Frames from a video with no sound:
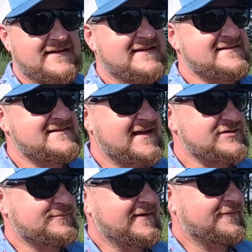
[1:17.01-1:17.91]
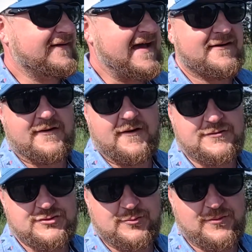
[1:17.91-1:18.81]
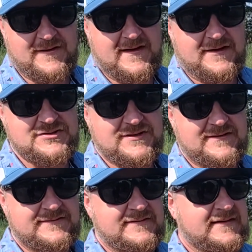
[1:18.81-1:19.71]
is detrimental to agricultural production.